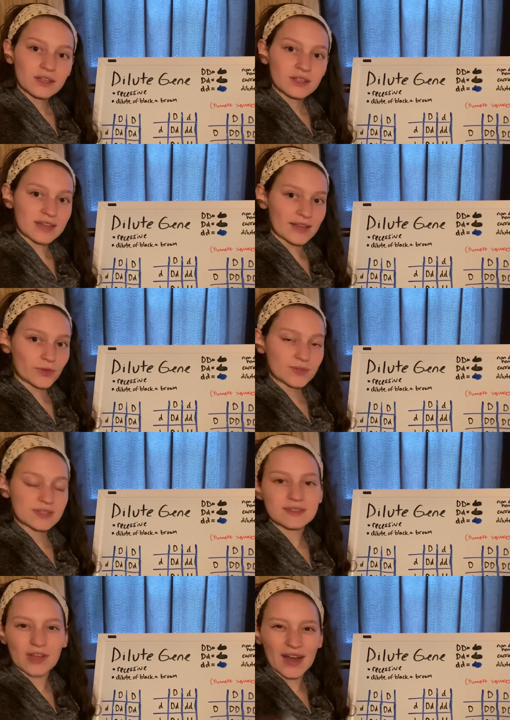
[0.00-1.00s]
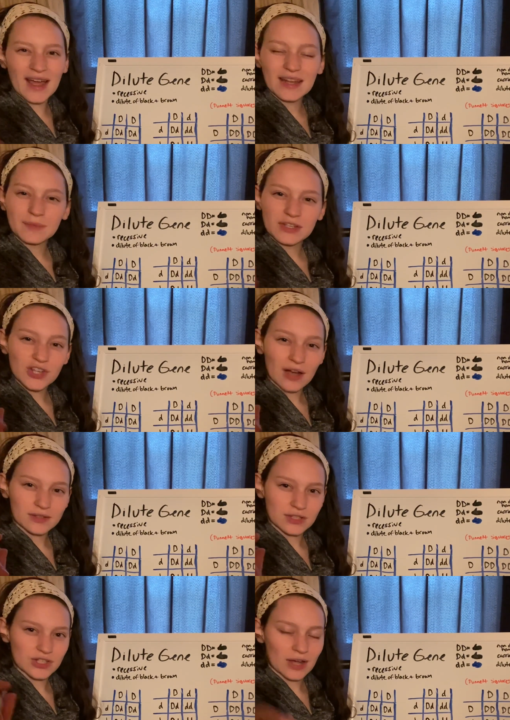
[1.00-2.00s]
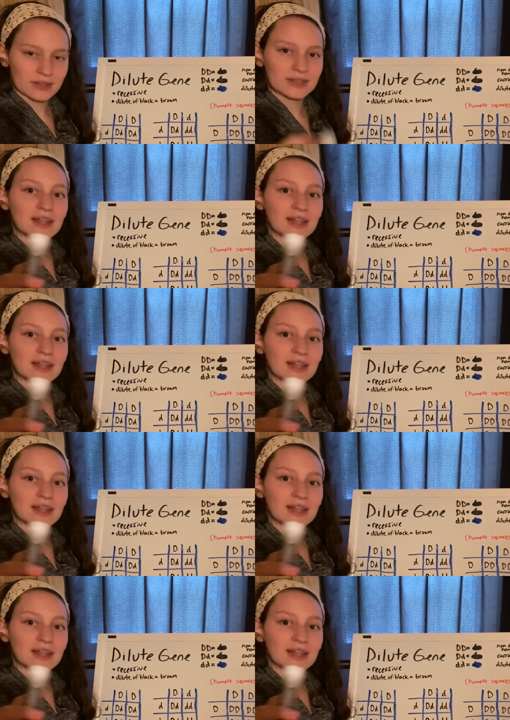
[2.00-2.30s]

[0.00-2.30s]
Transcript: dilutes. Sorry, I didn't mean chocolate to chocolate.